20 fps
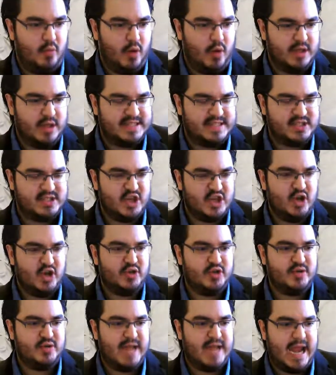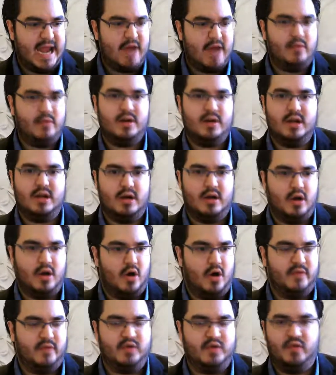A certain area
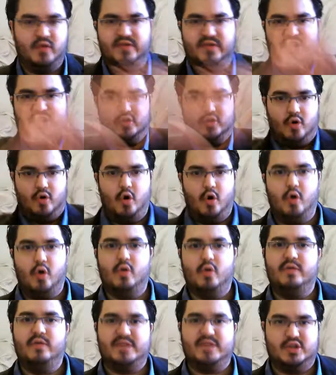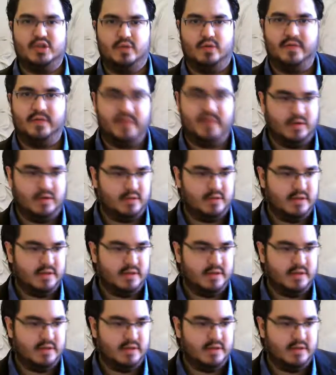of your whole visual field.